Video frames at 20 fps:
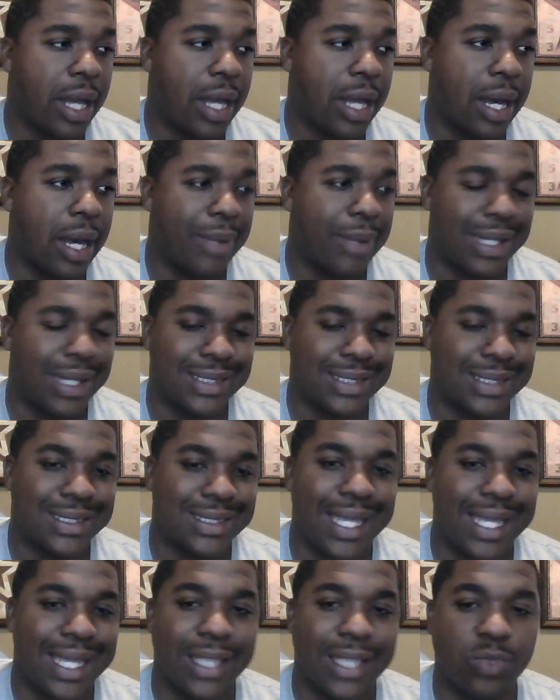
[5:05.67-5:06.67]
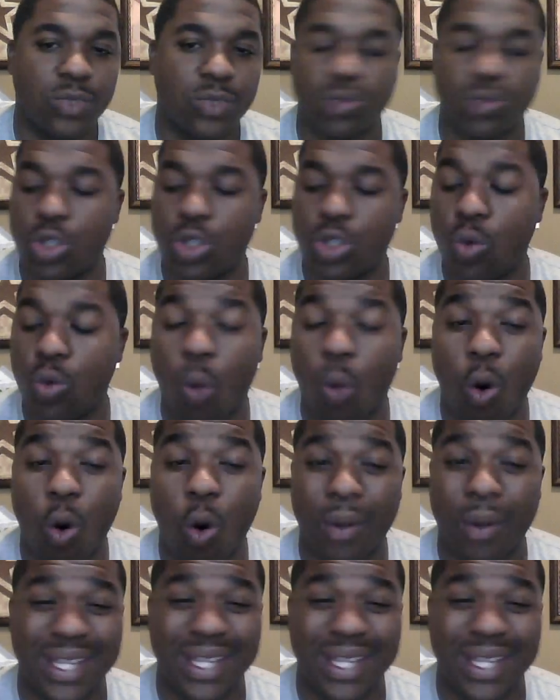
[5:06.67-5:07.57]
I just think it's too warm.